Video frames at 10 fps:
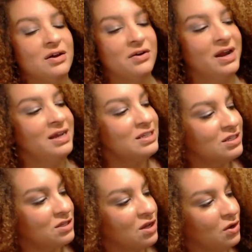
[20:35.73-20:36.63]
All right,
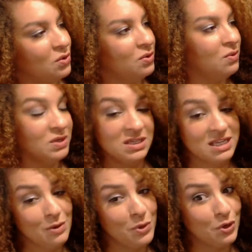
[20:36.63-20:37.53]
so once
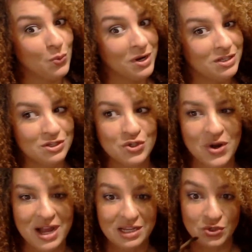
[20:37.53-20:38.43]
again, we don't want it to
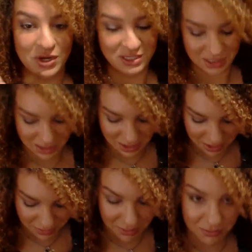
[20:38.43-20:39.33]
dry. So I just
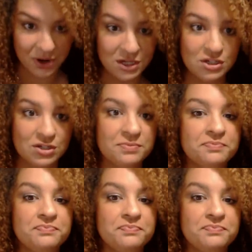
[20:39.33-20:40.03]
cleaned my brush.